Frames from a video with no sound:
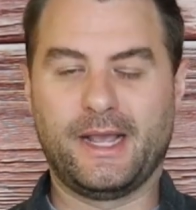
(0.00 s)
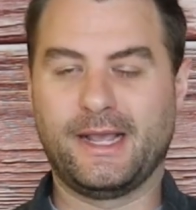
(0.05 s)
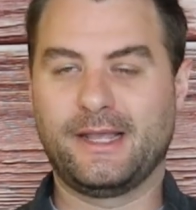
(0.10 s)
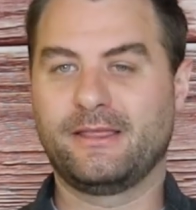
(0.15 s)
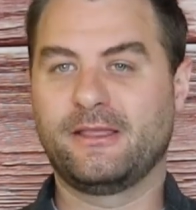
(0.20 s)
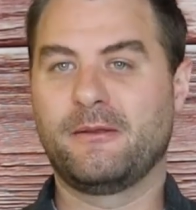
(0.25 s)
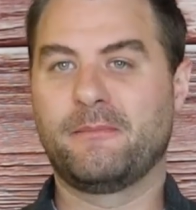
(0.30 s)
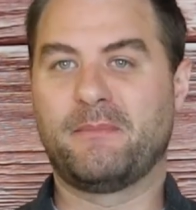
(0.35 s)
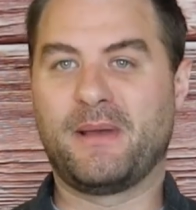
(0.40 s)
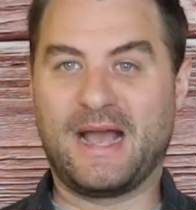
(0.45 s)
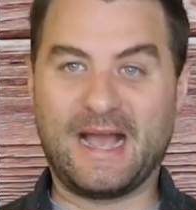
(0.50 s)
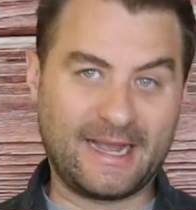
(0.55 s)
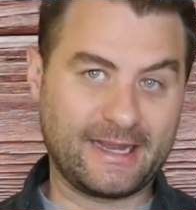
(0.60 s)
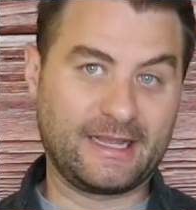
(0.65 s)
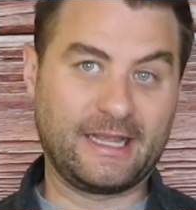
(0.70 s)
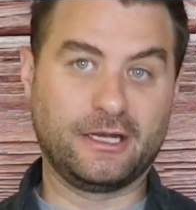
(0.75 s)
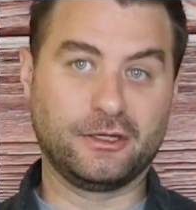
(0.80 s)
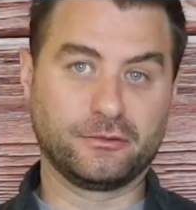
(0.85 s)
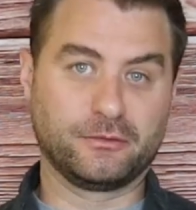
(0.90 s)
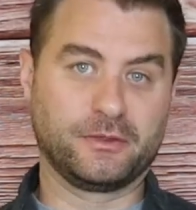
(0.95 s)
and the
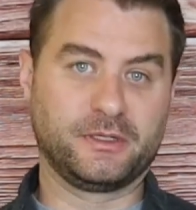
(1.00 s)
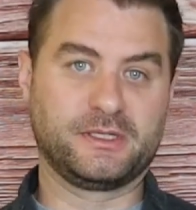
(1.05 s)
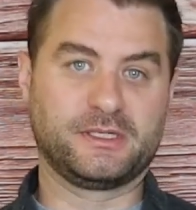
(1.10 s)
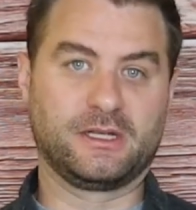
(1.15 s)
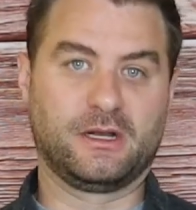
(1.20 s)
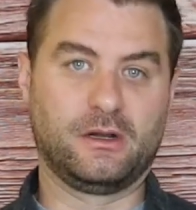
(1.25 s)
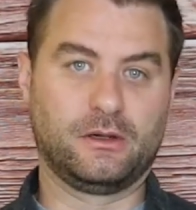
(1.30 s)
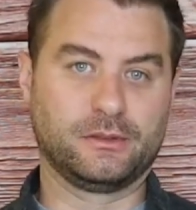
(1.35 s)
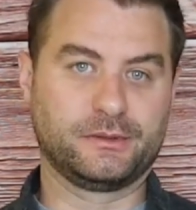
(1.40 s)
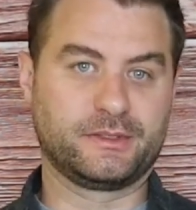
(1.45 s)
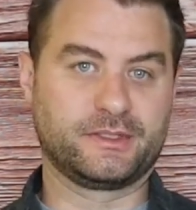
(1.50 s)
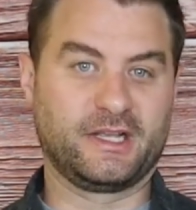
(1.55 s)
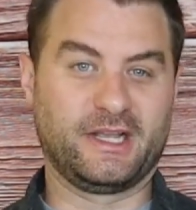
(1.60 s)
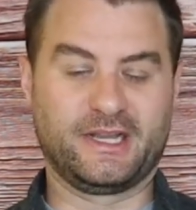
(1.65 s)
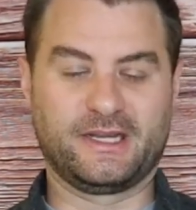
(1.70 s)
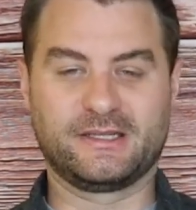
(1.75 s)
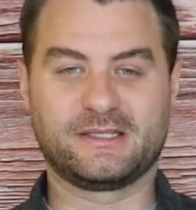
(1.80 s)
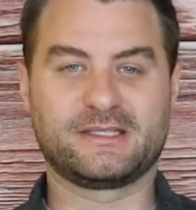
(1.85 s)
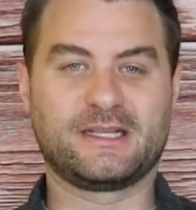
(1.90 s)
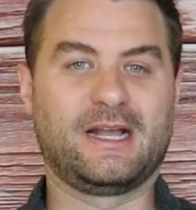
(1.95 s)
back-end results
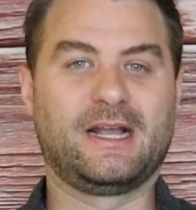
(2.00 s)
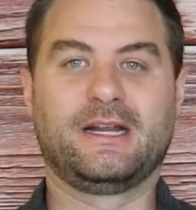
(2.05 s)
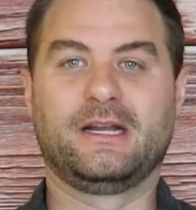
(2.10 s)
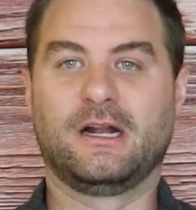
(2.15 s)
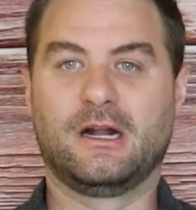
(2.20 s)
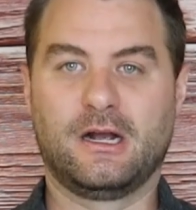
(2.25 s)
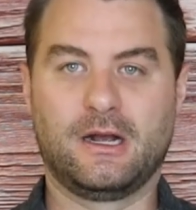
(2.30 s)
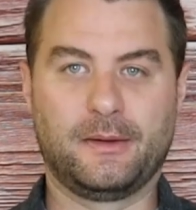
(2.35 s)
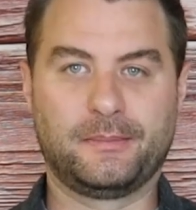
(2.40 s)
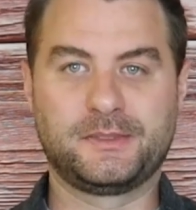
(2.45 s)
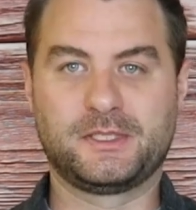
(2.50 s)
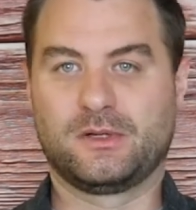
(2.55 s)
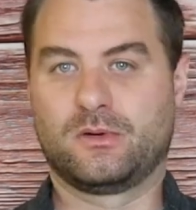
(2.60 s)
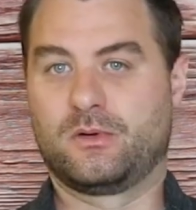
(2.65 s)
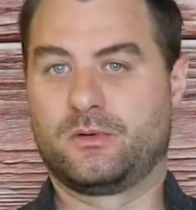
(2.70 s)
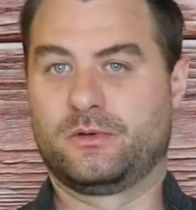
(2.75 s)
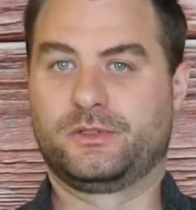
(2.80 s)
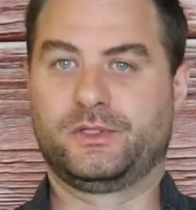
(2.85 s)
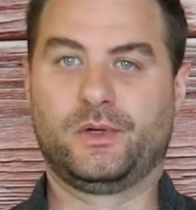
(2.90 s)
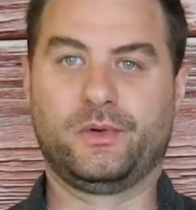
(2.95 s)
like signups
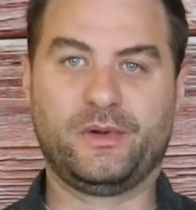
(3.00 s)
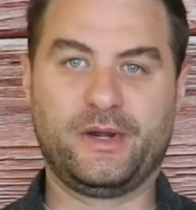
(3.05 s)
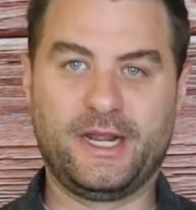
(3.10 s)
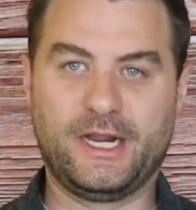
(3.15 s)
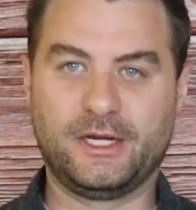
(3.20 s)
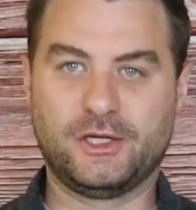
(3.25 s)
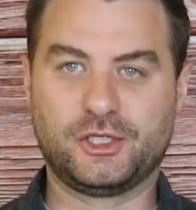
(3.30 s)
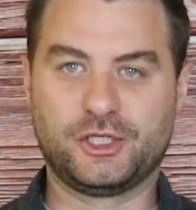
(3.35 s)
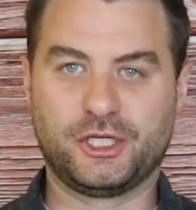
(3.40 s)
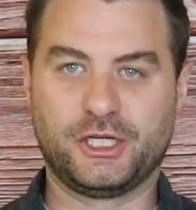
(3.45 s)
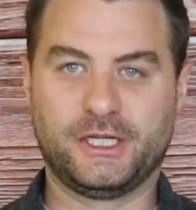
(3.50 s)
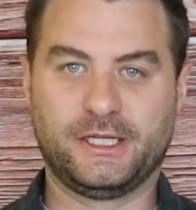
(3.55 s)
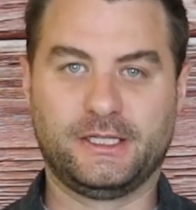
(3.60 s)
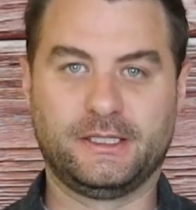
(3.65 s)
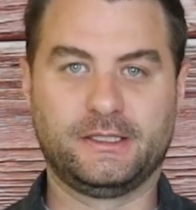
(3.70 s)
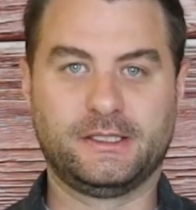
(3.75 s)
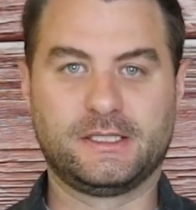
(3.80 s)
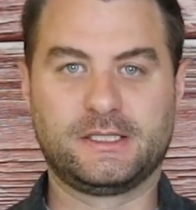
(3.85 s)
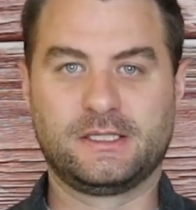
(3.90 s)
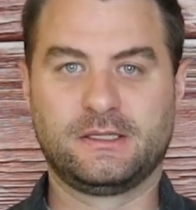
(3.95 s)
or
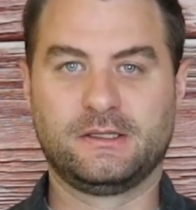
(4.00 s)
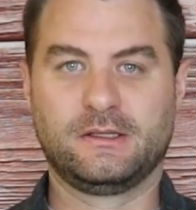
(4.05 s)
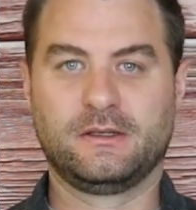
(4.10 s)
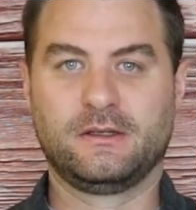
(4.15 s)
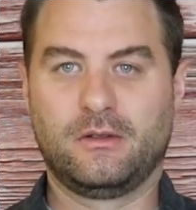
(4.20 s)
donations